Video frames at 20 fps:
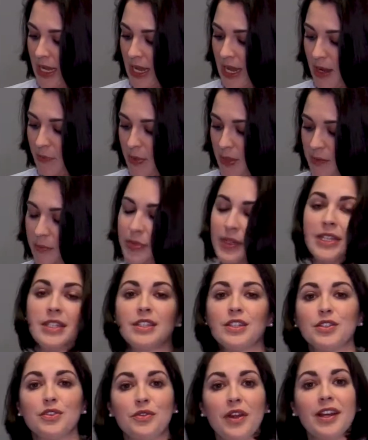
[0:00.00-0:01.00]
and we
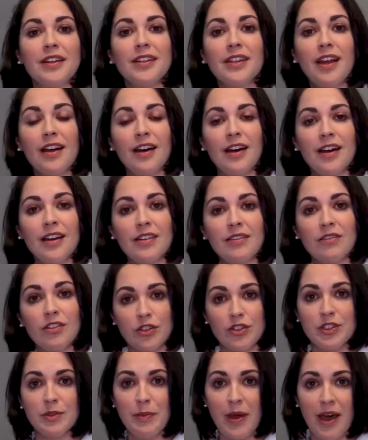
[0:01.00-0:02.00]
place it directly on
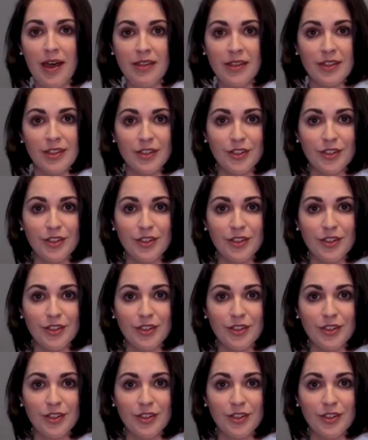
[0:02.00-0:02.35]
your spot that's